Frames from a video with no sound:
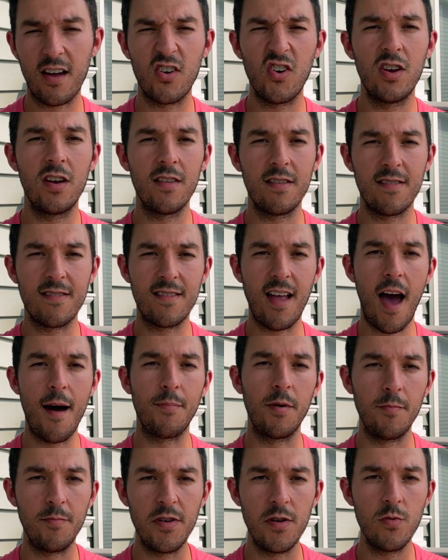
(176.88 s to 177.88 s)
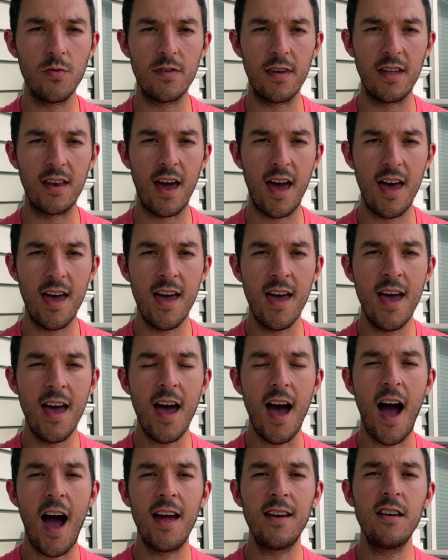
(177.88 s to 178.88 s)
couldn't stop abusing it.
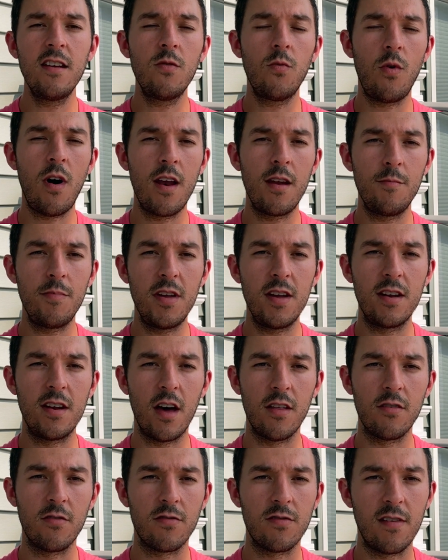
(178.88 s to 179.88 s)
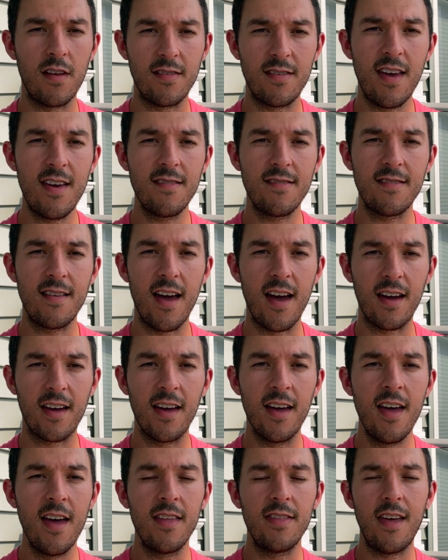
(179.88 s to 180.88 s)
I didn't want to be another statistic
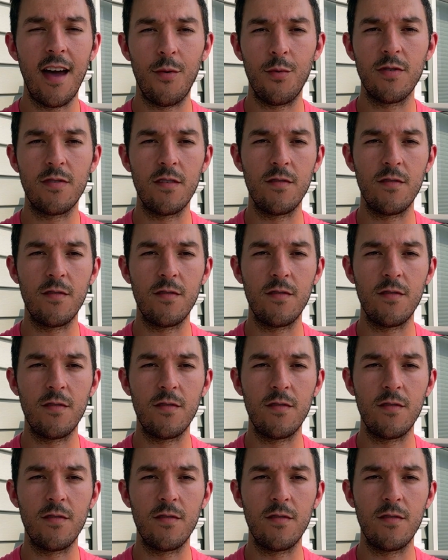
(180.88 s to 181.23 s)
that was